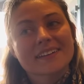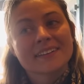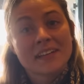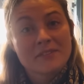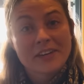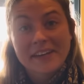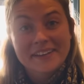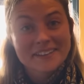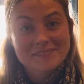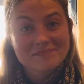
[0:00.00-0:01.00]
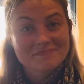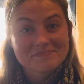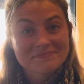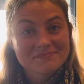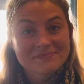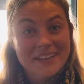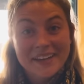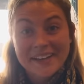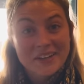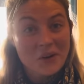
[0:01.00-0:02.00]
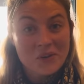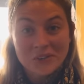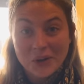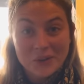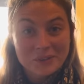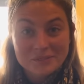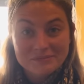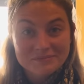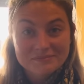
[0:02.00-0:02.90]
Leaving it. Letting it all go.